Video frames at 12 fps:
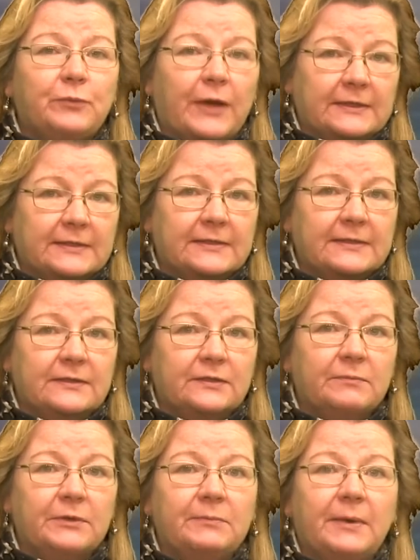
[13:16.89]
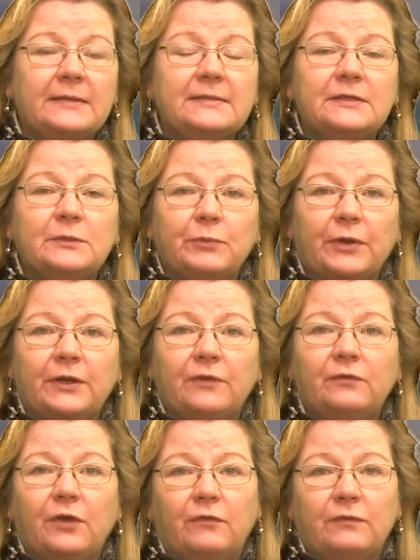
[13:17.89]
practices to minimize the spread
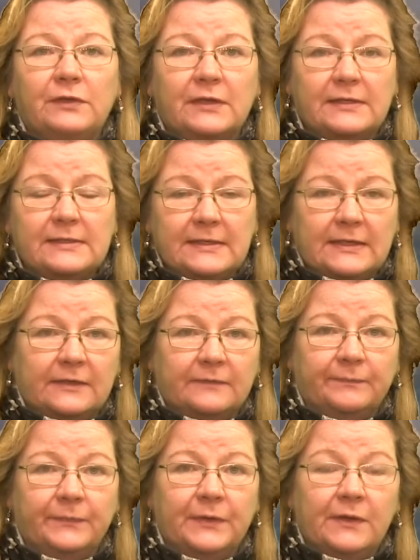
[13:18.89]
of COVID-19.